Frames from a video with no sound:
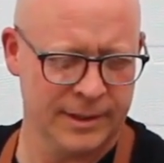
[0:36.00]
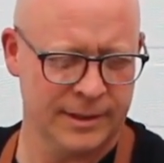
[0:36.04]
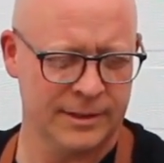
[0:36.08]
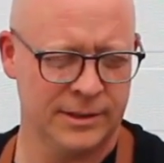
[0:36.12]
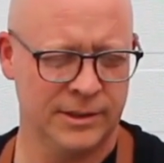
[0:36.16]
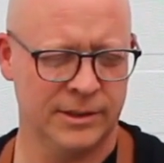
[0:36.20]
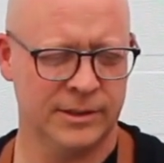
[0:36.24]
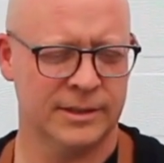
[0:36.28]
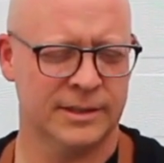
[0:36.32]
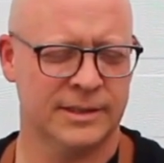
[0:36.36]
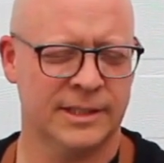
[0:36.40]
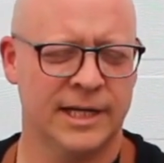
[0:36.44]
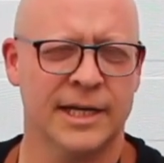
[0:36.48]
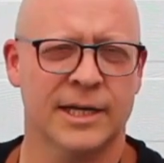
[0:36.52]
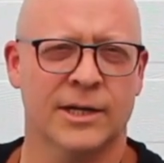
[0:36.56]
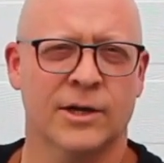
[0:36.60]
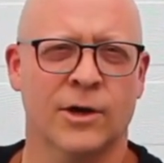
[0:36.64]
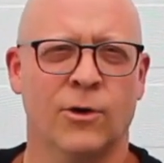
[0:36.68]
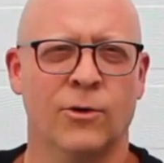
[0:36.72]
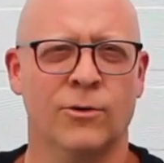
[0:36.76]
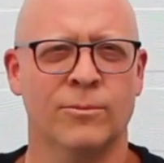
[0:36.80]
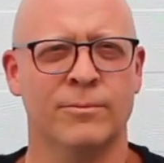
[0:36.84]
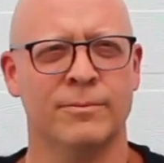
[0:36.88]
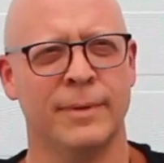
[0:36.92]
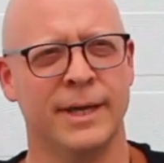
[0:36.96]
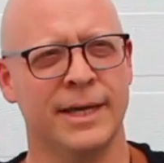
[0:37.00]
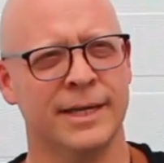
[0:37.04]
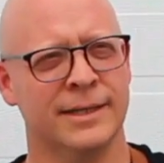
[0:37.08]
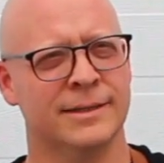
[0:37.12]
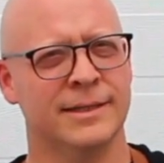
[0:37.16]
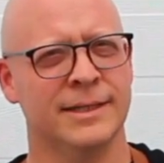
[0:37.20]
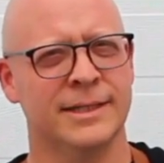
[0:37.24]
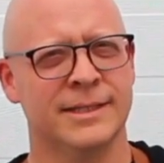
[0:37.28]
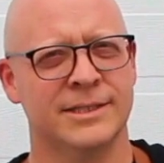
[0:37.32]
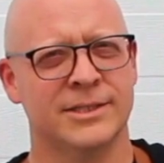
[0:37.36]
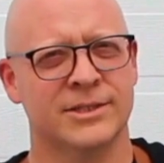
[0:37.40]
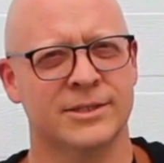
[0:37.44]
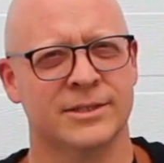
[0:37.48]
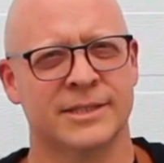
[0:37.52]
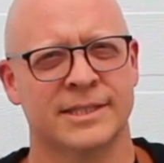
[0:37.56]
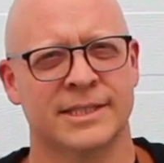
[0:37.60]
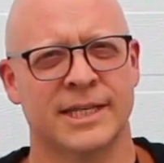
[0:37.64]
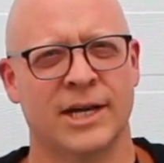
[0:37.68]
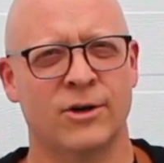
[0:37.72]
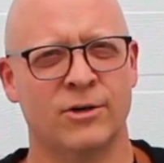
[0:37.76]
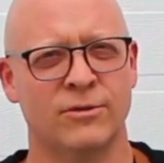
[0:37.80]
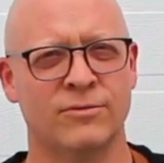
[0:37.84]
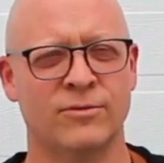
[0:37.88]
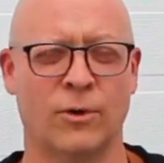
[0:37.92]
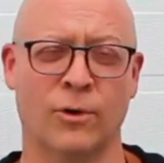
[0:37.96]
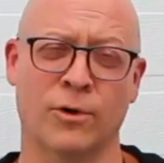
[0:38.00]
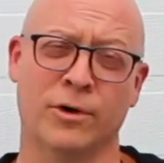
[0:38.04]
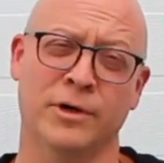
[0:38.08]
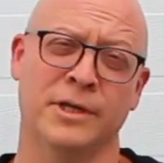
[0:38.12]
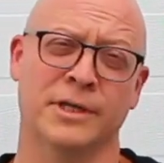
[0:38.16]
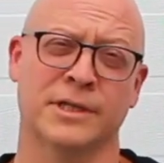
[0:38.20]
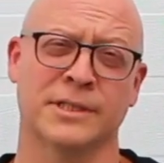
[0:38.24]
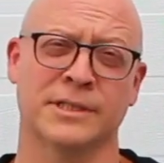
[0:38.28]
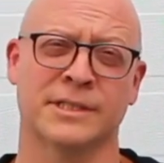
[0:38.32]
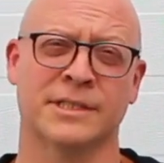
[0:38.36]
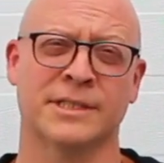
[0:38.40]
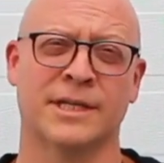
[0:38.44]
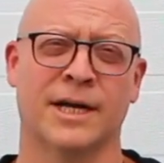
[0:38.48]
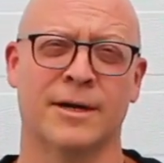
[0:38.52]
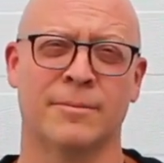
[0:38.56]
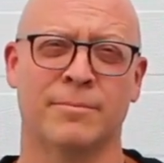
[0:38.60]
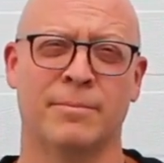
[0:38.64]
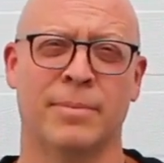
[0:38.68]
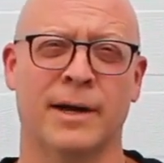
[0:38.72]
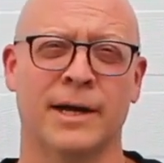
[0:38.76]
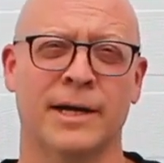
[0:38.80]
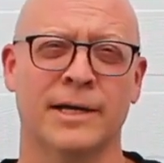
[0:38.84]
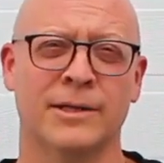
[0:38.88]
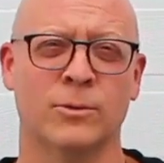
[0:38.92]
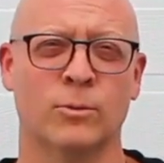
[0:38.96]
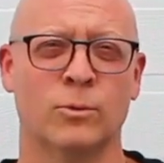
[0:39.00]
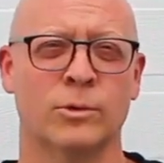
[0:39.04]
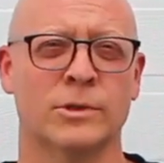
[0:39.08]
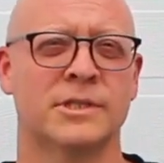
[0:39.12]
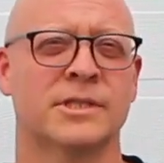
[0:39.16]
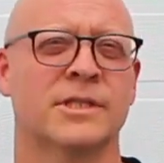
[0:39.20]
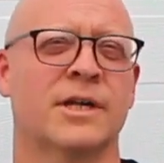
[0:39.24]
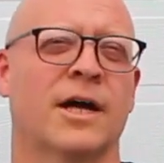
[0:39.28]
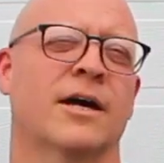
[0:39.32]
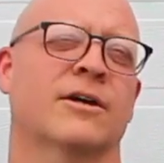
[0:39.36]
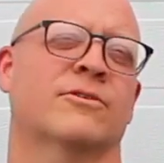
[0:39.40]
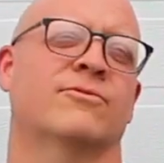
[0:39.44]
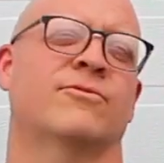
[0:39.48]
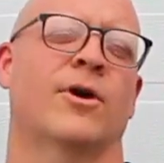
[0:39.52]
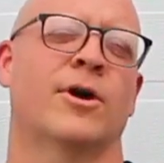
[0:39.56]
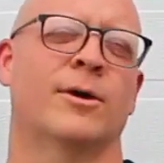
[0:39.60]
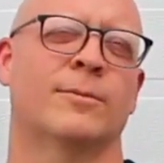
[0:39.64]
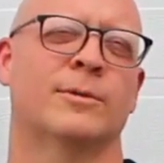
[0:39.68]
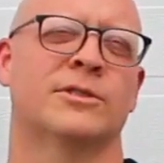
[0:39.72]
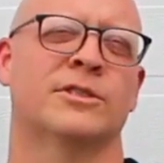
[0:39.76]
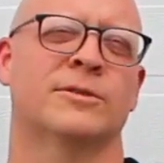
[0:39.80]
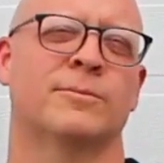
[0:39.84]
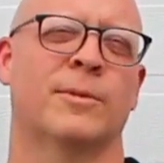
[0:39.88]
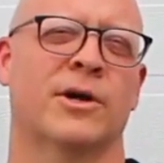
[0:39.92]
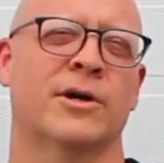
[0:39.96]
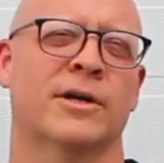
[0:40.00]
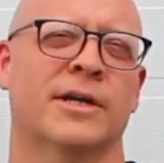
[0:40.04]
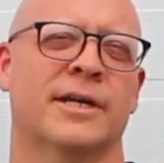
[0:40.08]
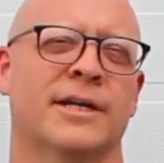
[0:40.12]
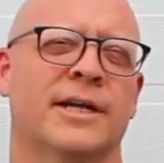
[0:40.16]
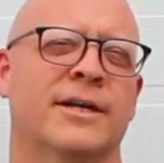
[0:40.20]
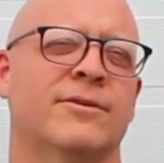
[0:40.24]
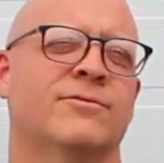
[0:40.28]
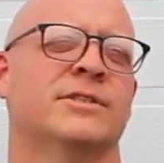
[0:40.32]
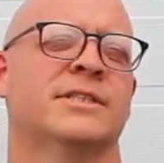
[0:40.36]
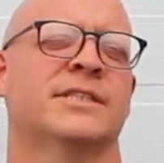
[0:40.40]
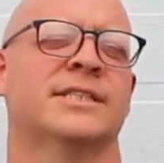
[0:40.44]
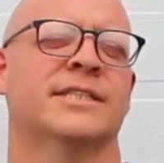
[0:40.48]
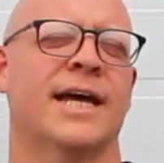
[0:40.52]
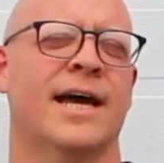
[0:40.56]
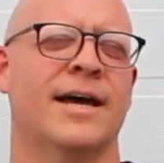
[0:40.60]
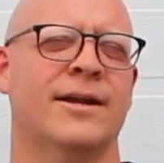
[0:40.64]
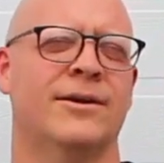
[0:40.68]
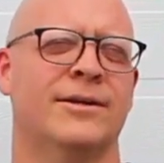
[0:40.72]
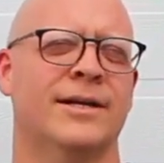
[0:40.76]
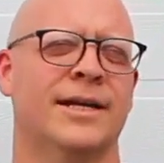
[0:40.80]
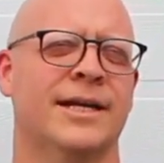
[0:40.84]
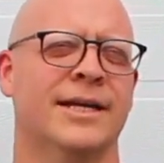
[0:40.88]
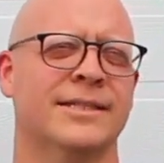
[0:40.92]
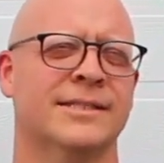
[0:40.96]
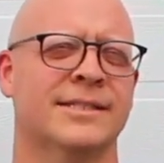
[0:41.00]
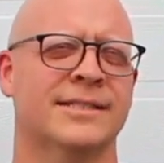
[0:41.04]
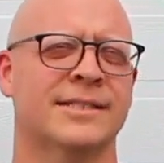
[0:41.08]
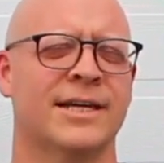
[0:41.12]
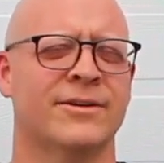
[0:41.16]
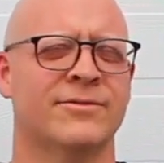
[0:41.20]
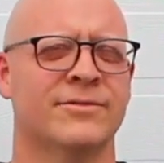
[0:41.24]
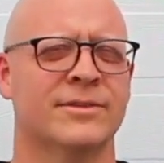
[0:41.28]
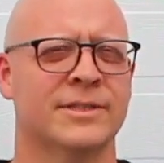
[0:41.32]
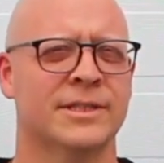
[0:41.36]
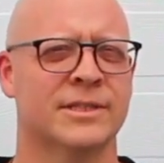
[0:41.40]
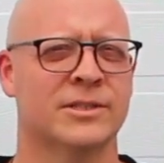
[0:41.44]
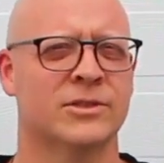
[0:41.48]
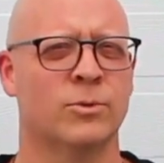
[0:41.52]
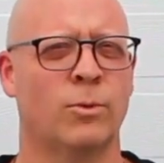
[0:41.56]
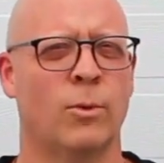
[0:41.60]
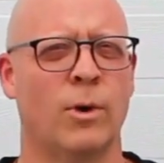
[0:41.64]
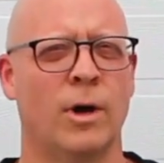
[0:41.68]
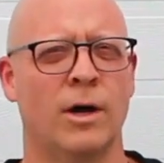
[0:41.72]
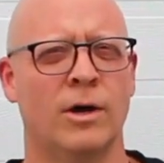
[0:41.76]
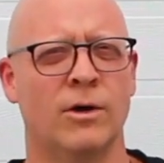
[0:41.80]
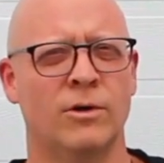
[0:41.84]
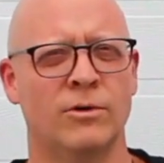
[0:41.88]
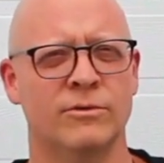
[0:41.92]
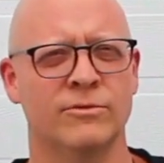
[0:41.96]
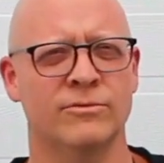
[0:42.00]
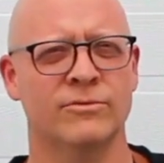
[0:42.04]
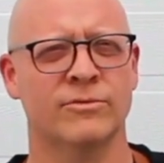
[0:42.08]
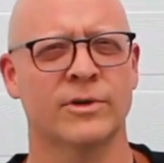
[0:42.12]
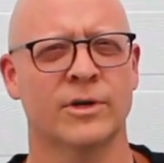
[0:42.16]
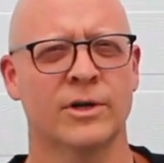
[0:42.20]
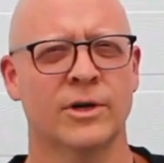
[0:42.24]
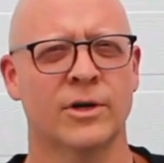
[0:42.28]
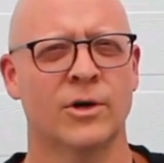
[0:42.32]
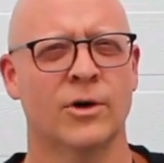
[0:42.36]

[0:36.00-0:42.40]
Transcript: You can take home, make these yourself, or you can stop by the Woodstock Farmers Market every Saturday, 7 to 12,